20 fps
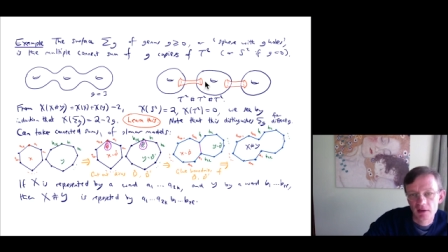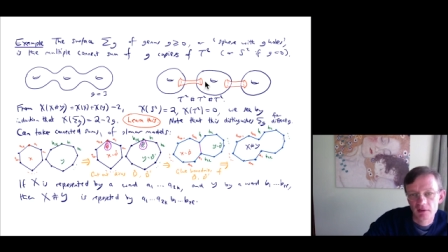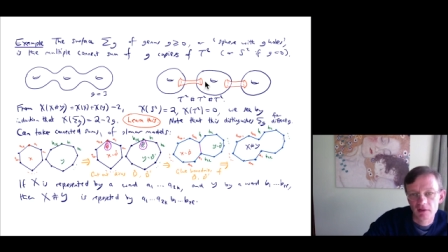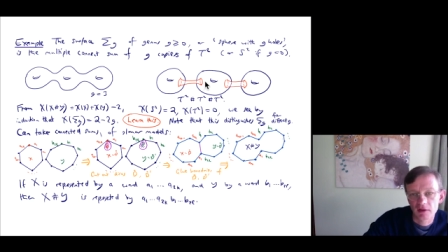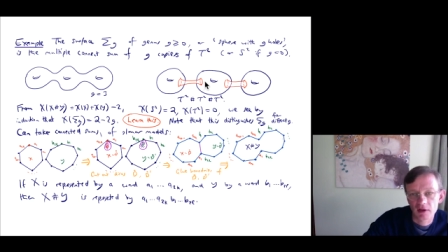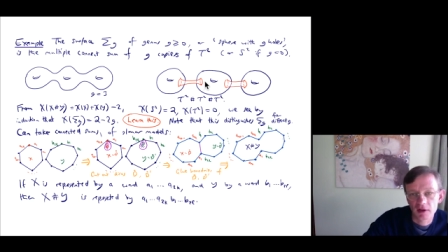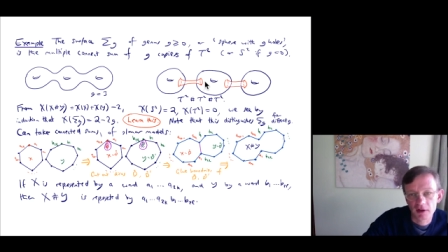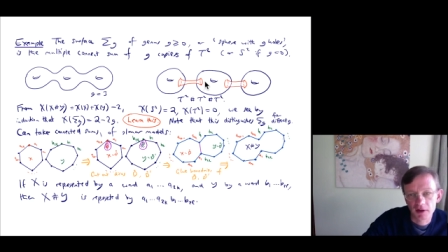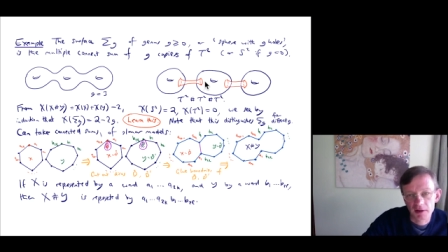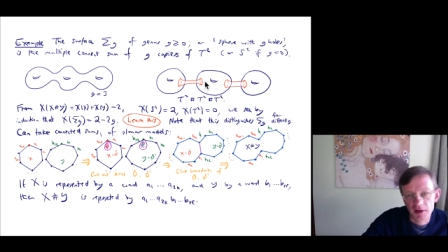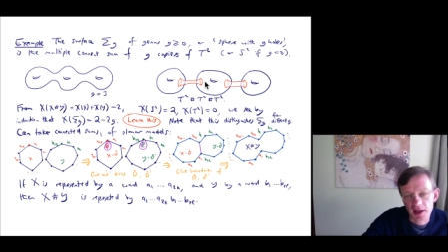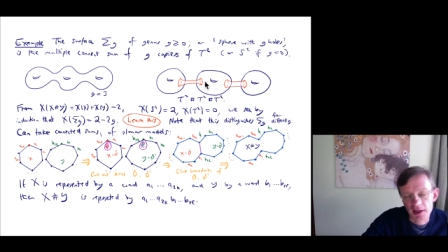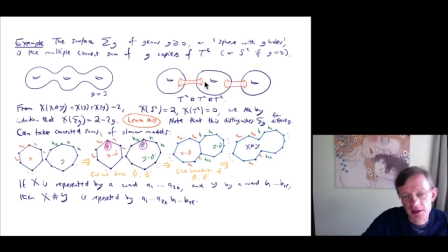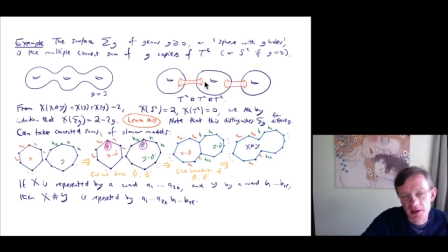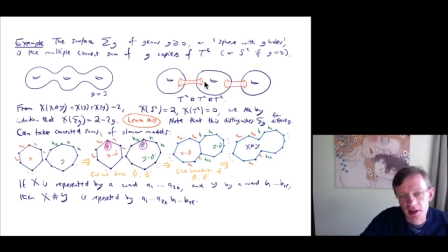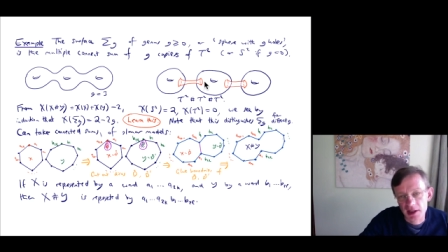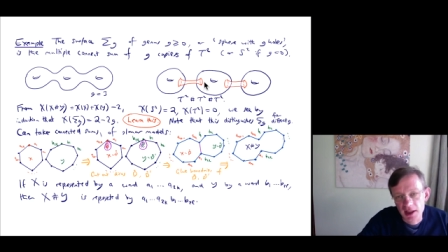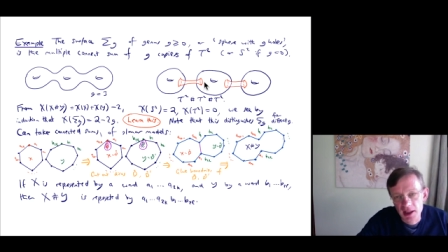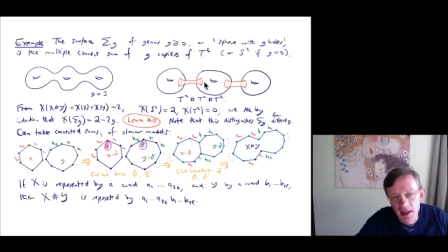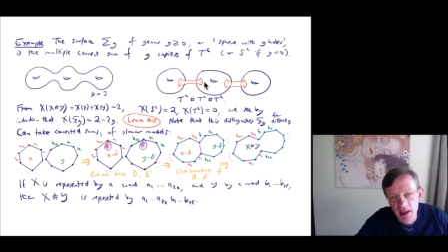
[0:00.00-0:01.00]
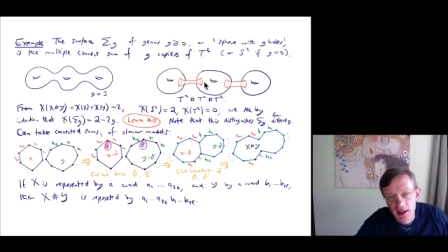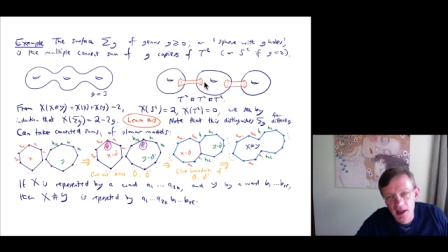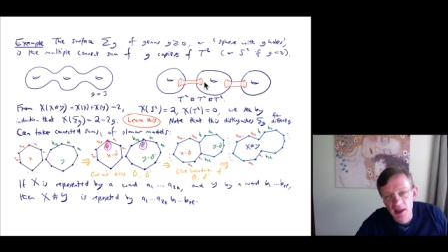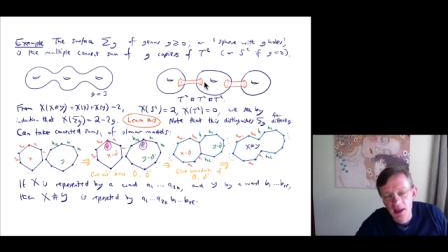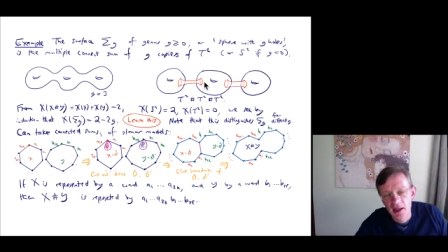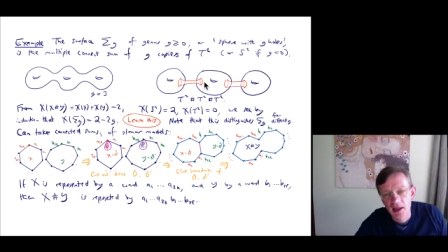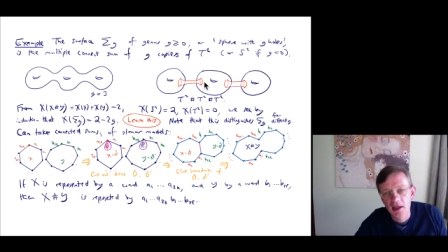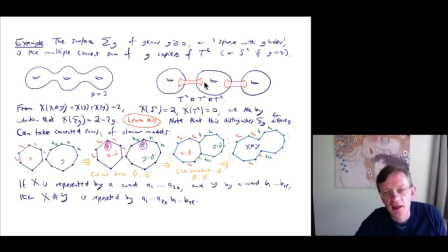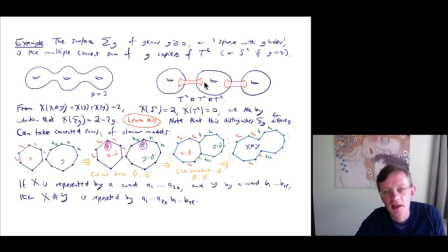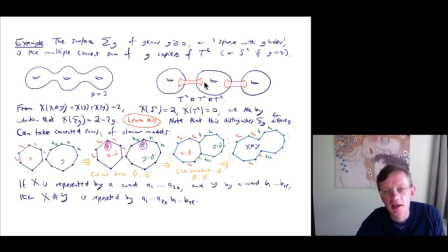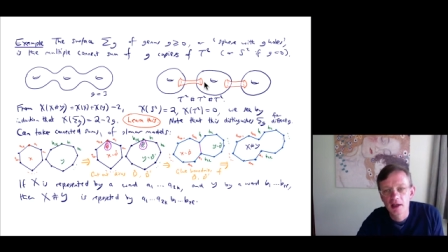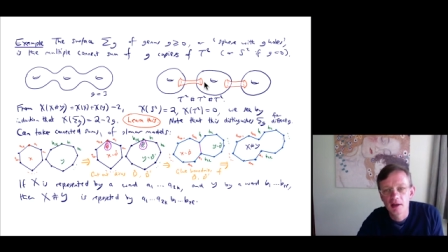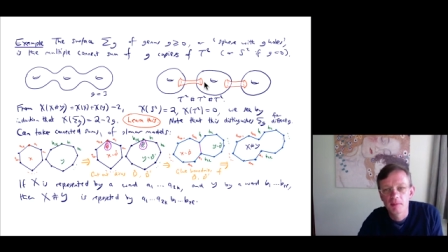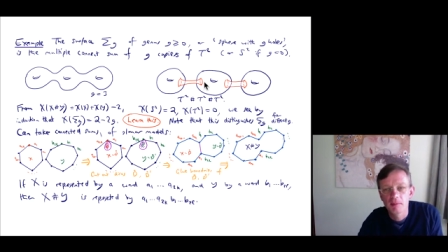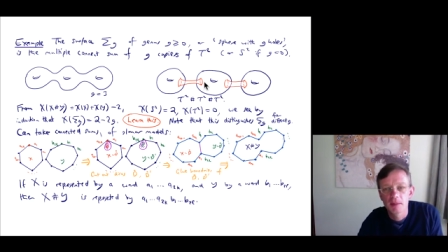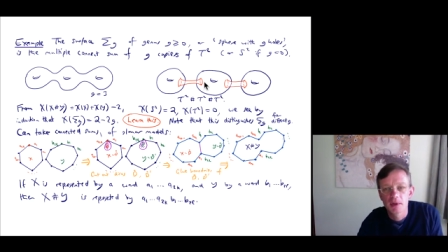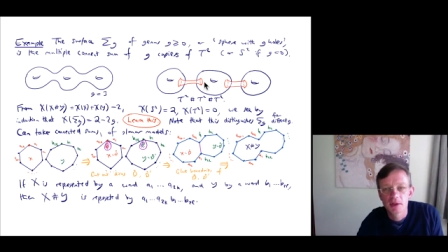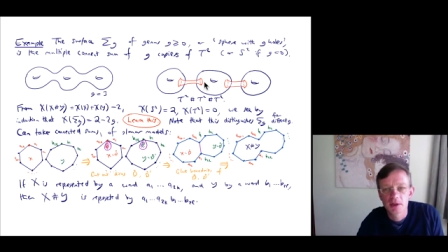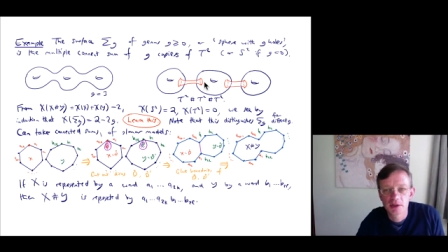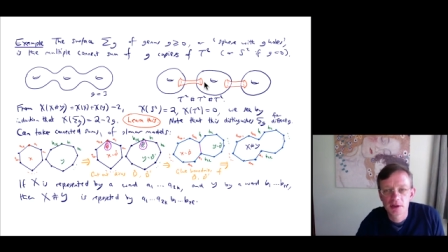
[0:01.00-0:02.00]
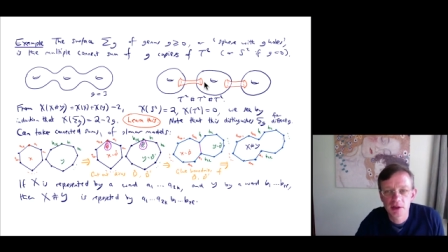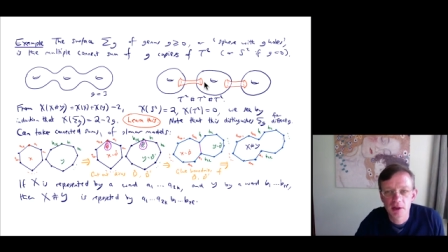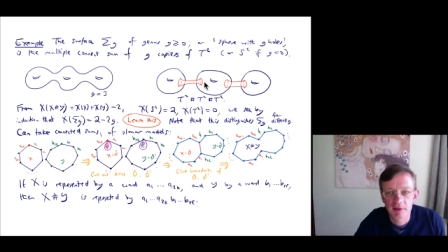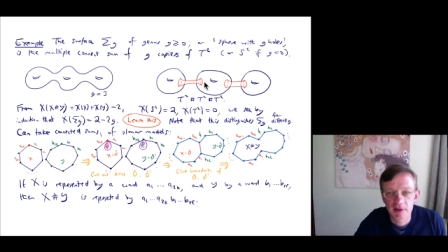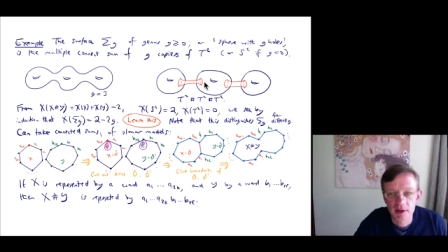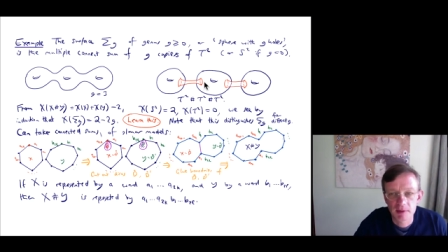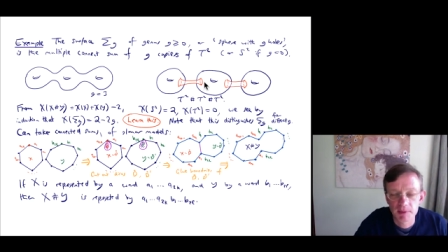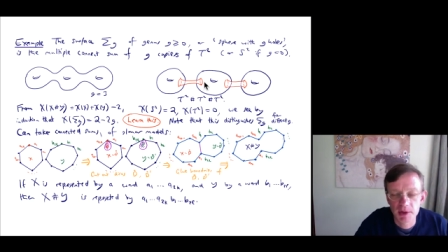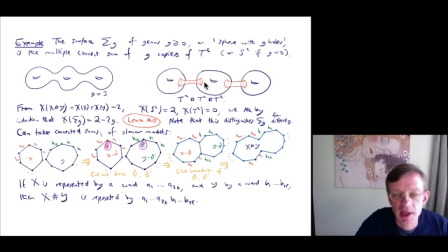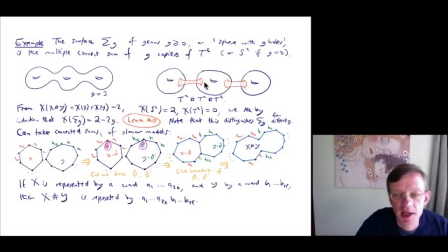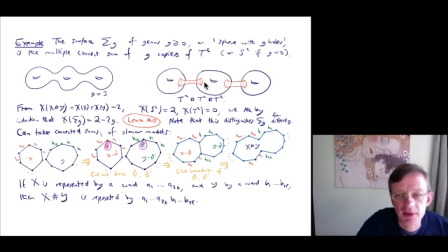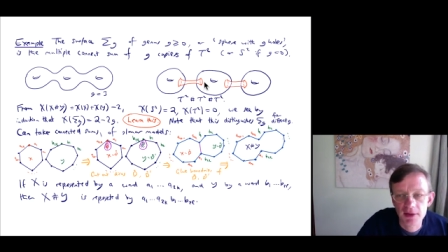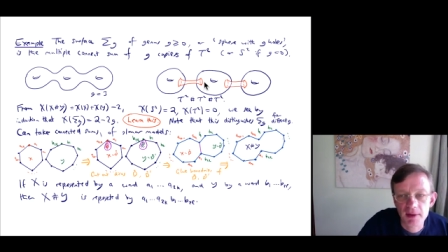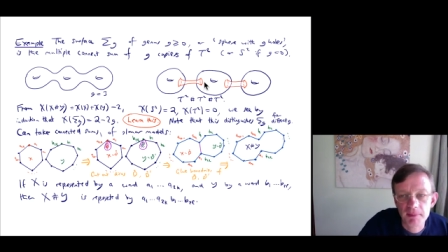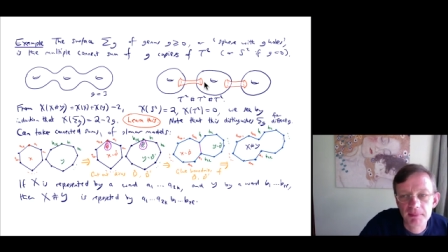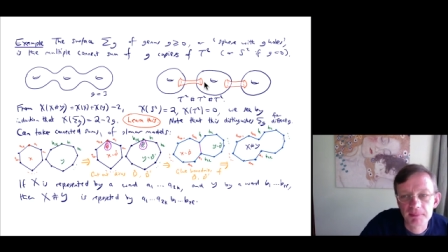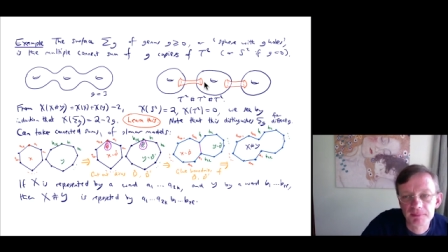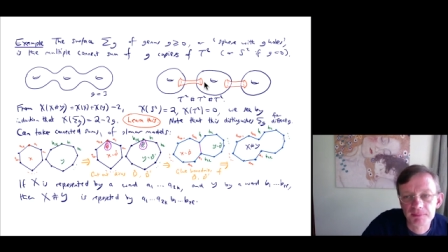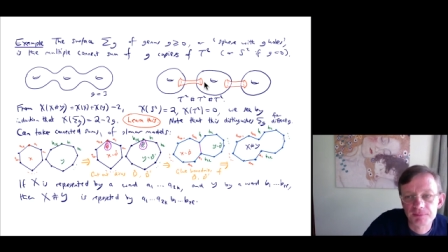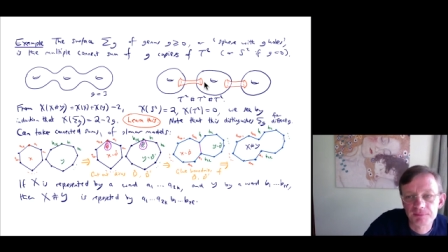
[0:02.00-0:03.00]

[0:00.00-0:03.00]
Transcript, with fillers: rather than actually um, shoving them together.